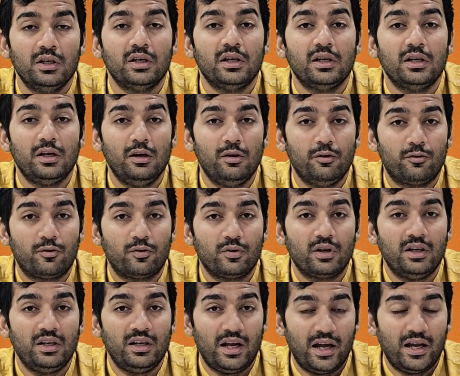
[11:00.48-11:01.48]
If
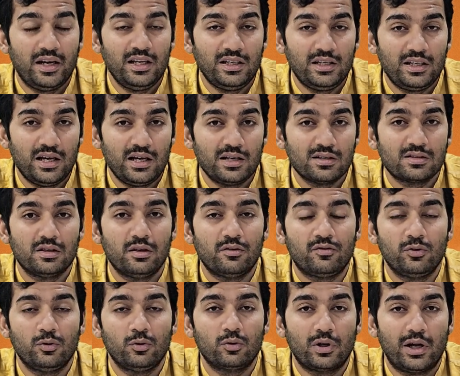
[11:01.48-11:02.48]
in any case, if
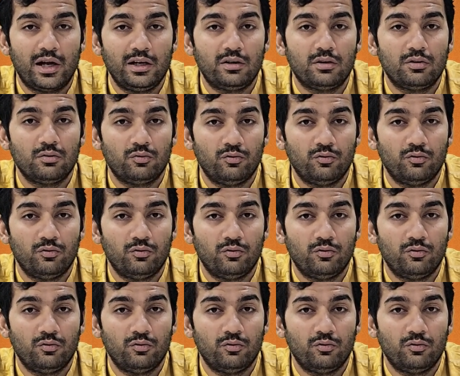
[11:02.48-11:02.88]
you write